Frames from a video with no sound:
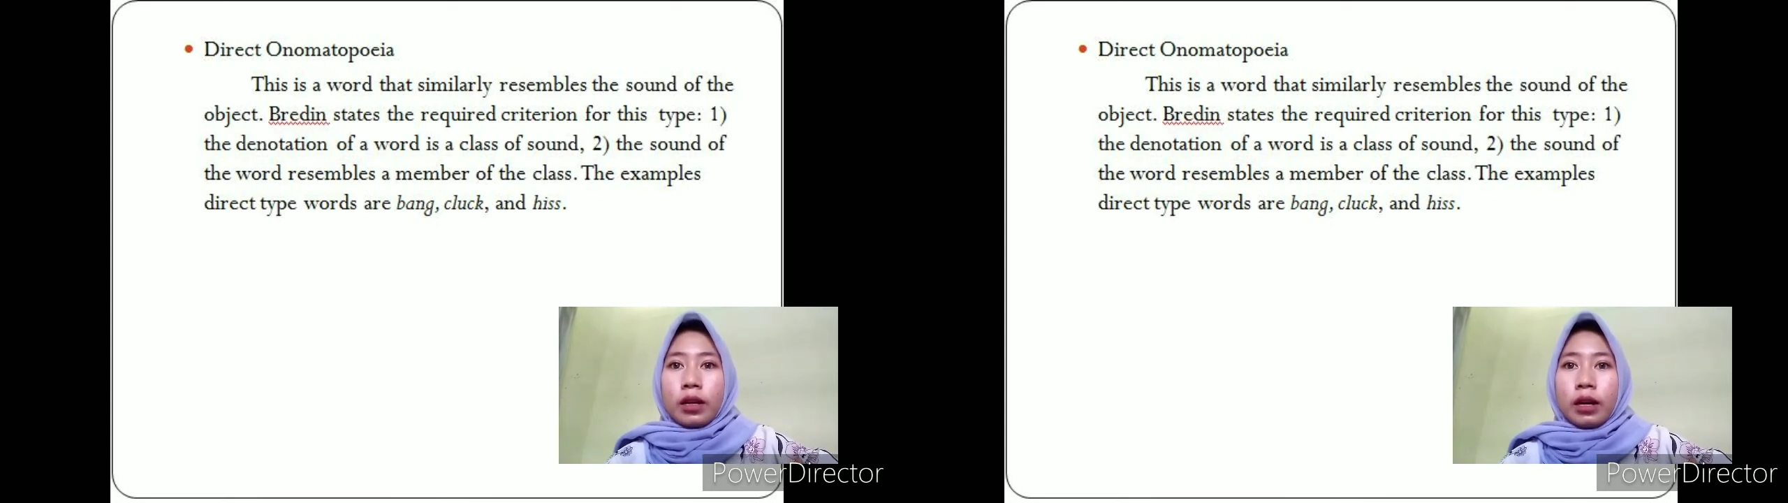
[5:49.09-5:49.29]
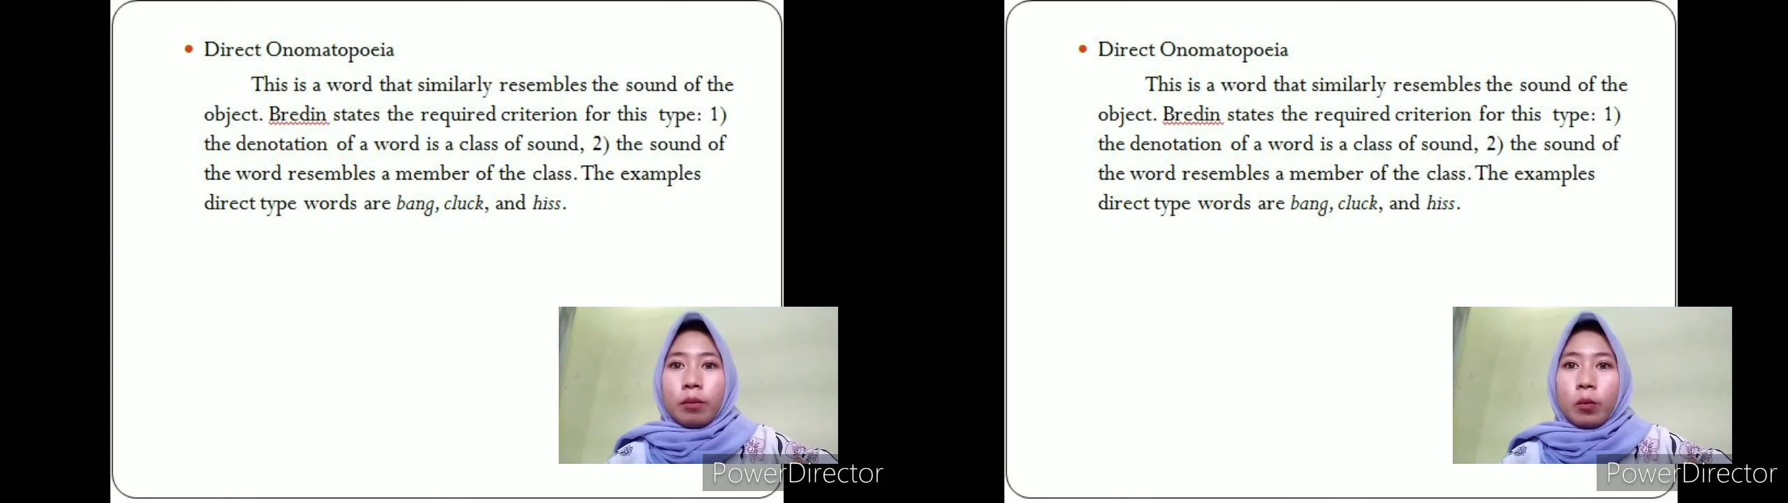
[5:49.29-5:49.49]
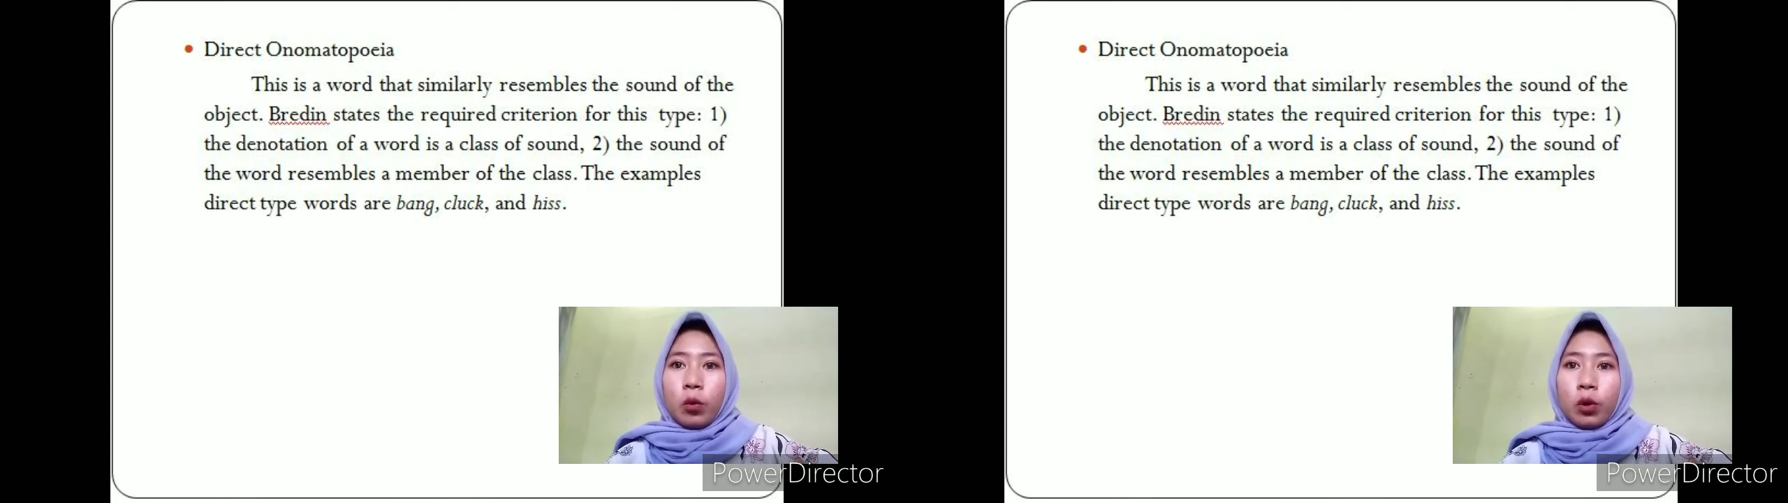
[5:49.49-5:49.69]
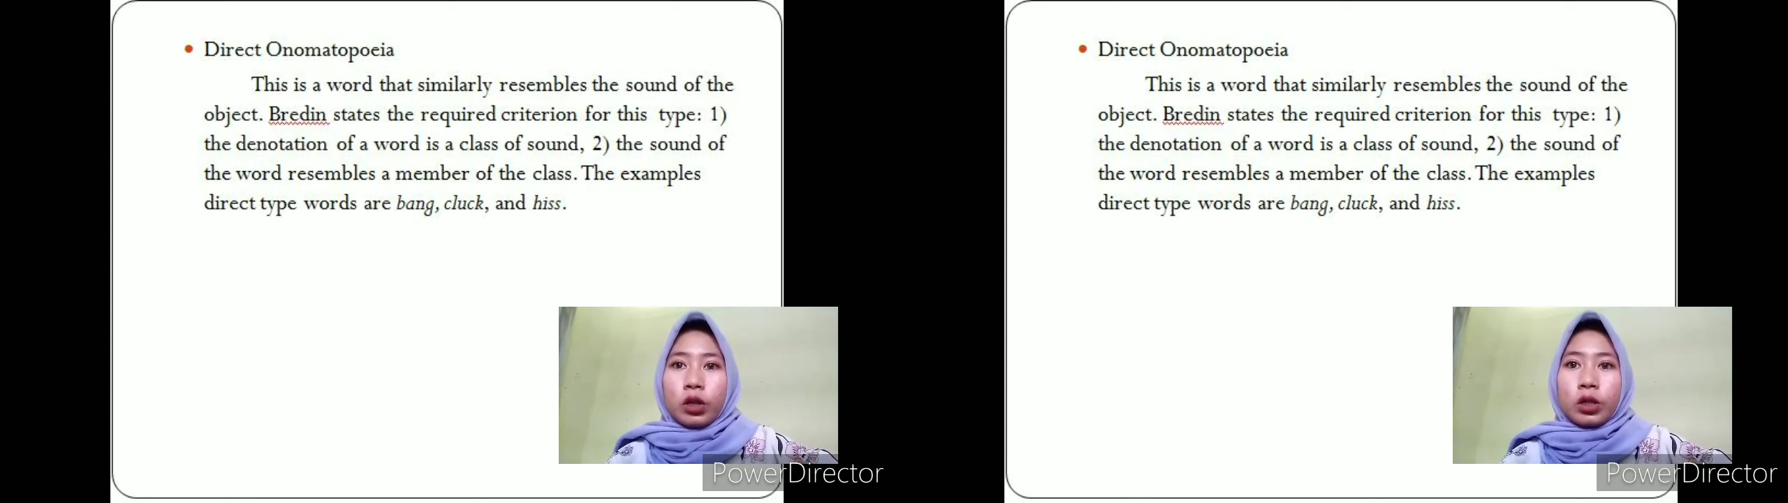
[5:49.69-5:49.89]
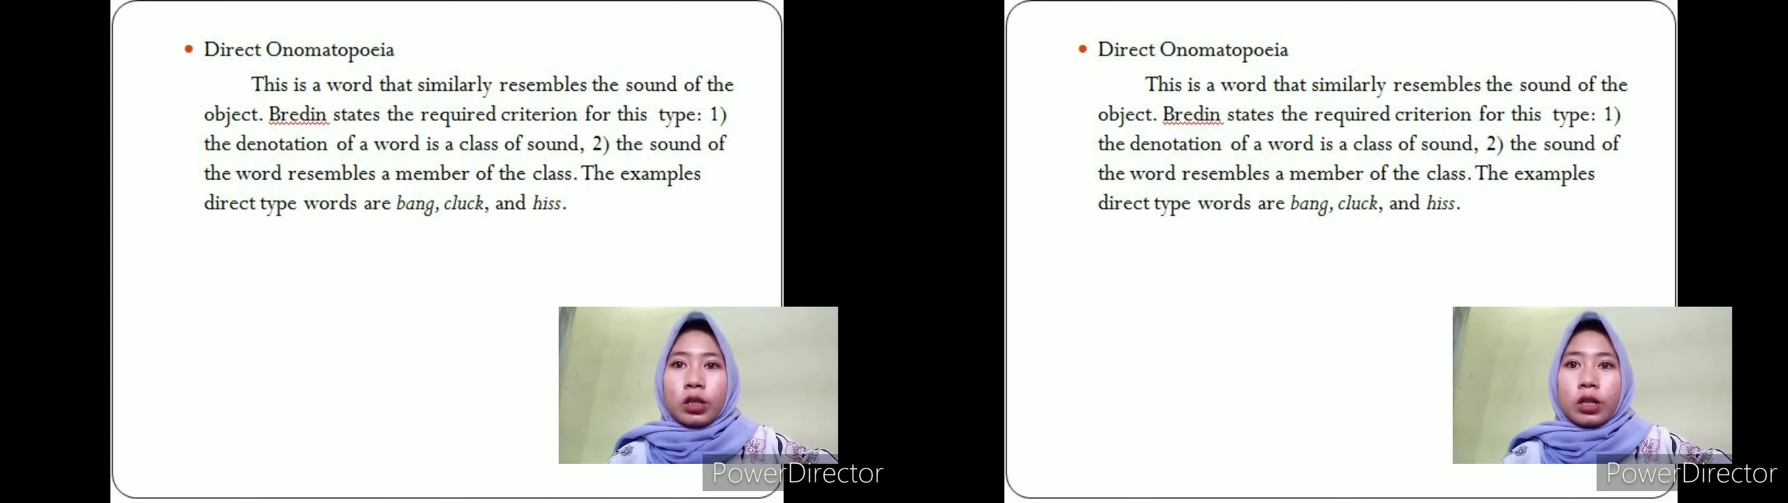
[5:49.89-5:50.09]
type
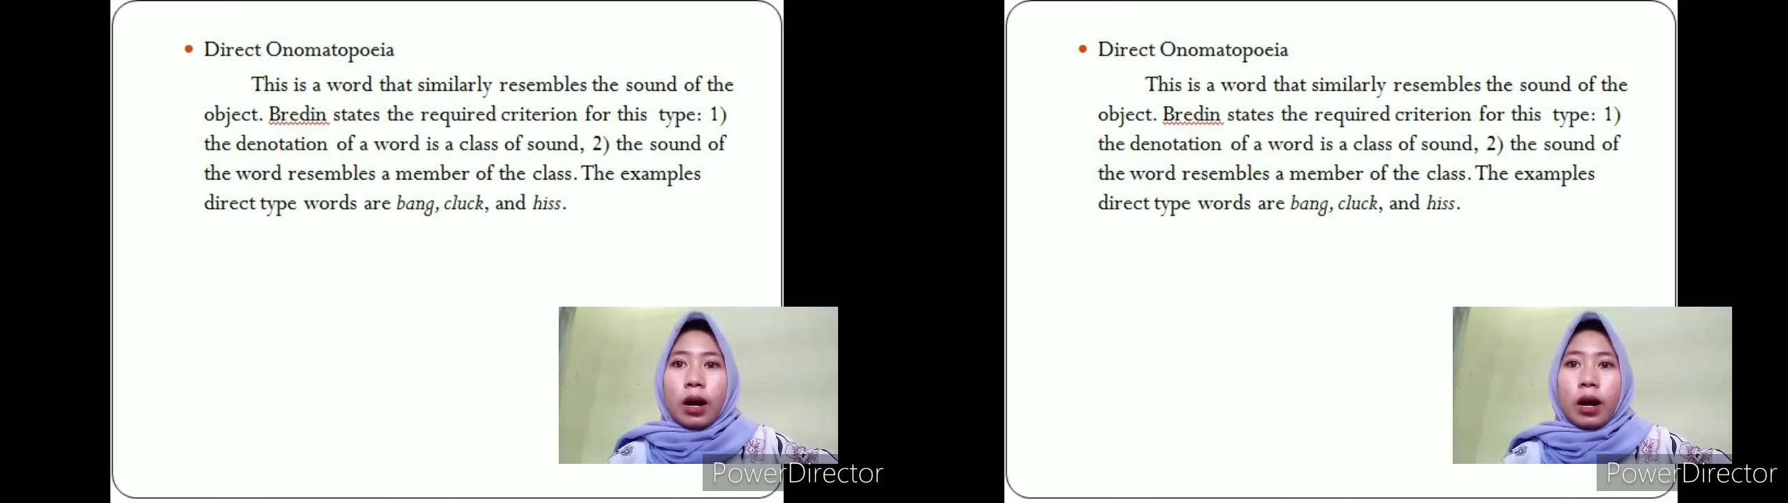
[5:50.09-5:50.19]
words